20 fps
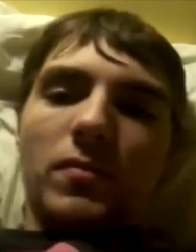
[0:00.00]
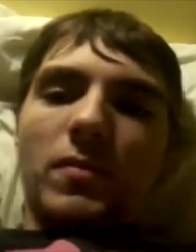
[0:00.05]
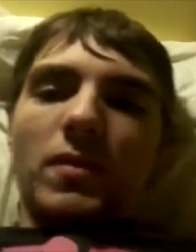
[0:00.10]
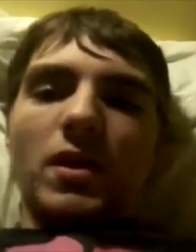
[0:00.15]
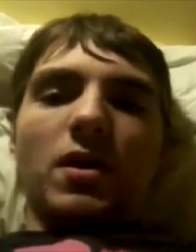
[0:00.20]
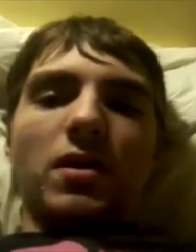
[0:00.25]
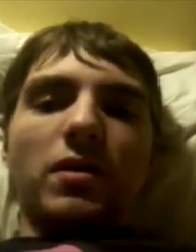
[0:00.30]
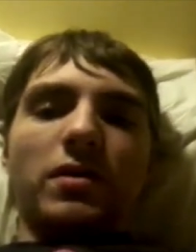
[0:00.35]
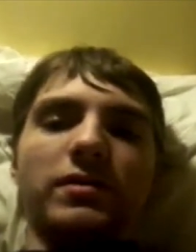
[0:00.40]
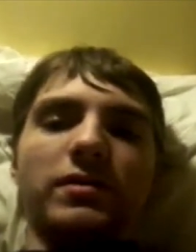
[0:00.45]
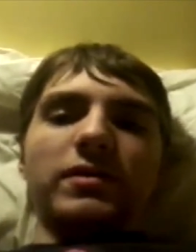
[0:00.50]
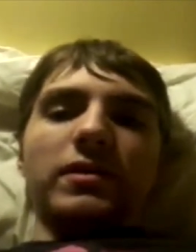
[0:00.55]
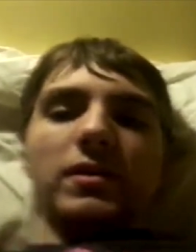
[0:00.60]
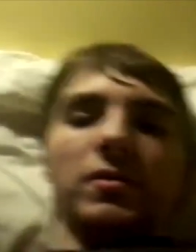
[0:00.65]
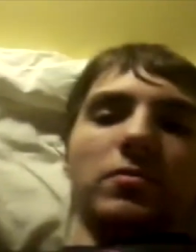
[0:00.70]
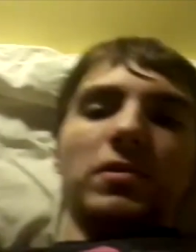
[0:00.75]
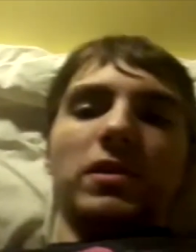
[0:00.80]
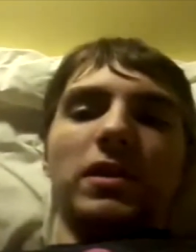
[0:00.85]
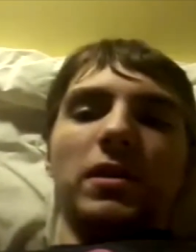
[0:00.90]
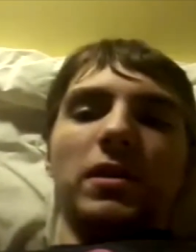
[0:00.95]
Honestly,
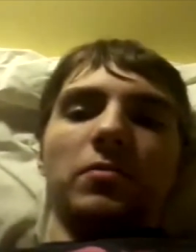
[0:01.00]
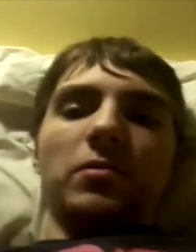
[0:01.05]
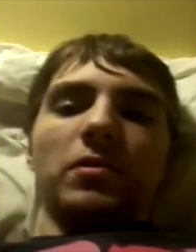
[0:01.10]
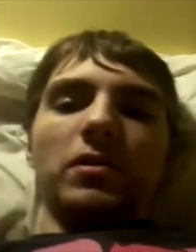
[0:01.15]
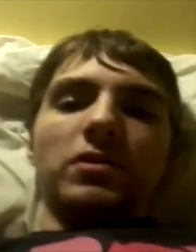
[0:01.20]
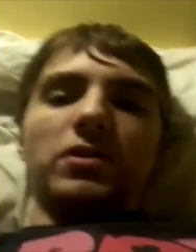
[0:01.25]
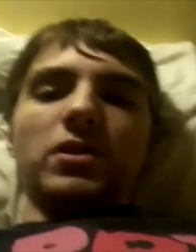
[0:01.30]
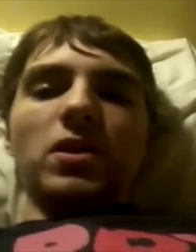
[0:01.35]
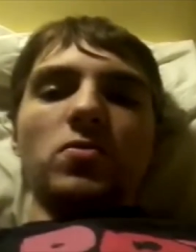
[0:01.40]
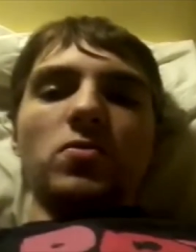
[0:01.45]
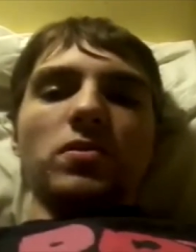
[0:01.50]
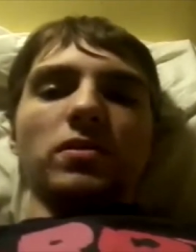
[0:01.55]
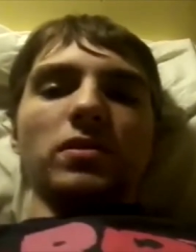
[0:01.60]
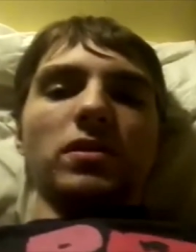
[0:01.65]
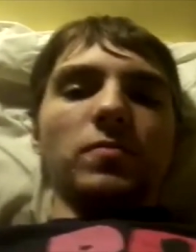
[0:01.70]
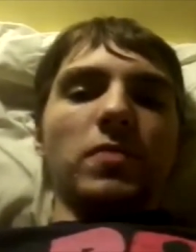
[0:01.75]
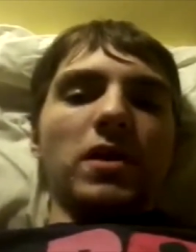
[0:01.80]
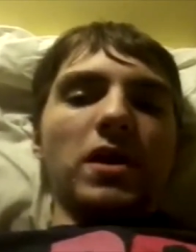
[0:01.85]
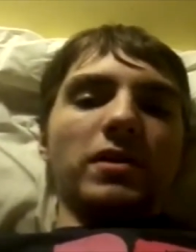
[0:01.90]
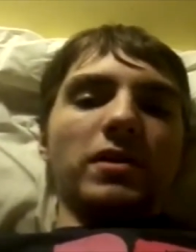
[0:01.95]
when they were showing
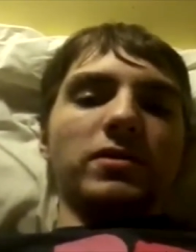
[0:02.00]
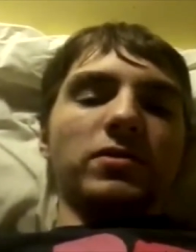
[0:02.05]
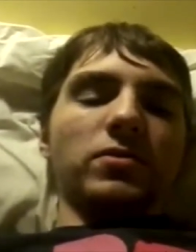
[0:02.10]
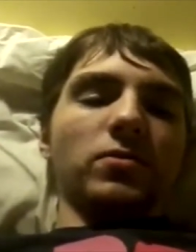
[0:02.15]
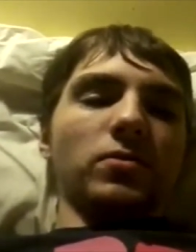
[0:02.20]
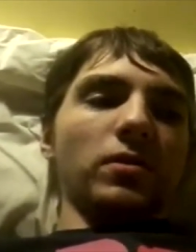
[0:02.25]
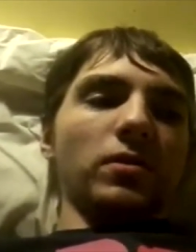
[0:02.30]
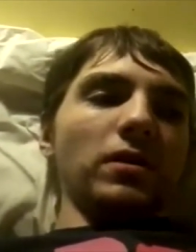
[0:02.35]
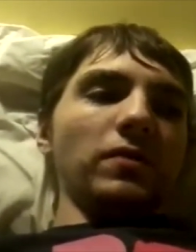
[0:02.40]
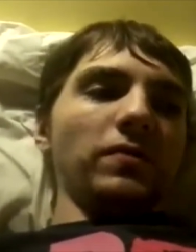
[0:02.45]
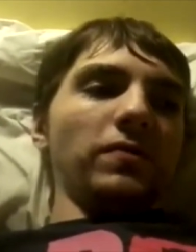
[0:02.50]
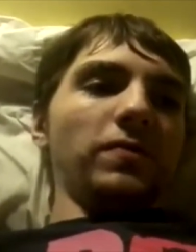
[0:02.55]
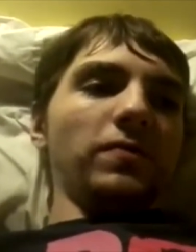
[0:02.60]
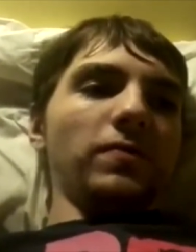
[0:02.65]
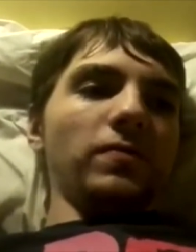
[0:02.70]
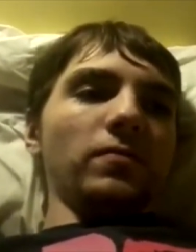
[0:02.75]
the backstory of